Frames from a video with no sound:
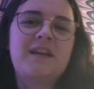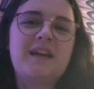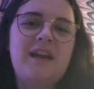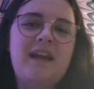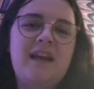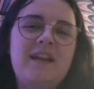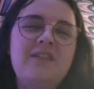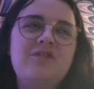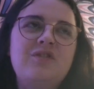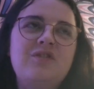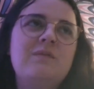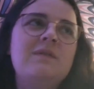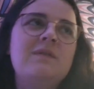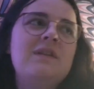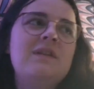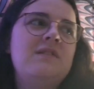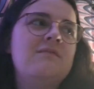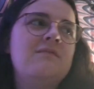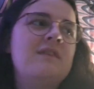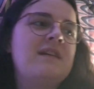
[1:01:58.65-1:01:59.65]
And I do
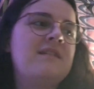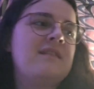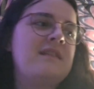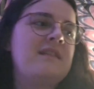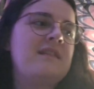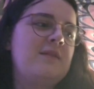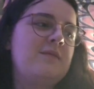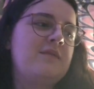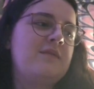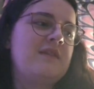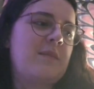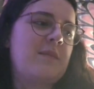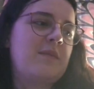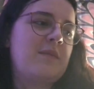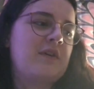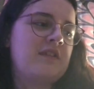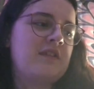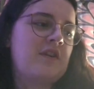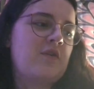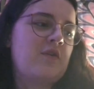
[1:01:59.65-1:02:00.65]
really resonate with that,
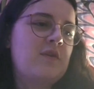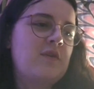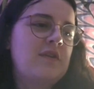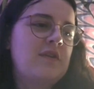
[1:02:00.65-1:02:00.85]
because I always